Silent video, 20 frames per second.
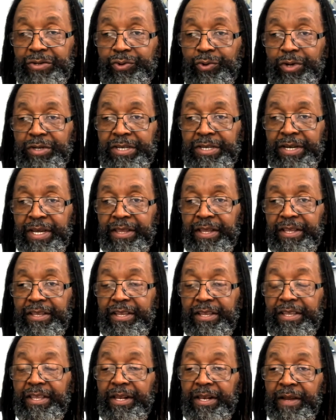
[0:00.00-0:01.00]
towards another
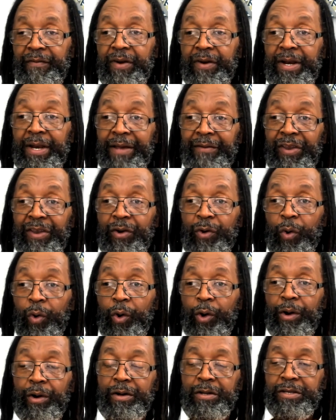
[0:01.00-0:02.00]
to deliver living
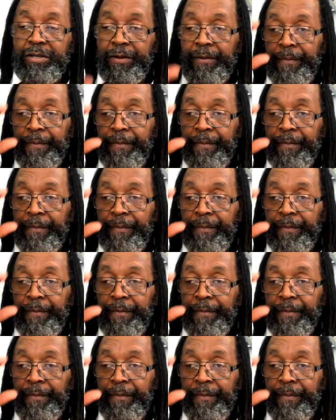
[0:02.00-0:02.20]
orders,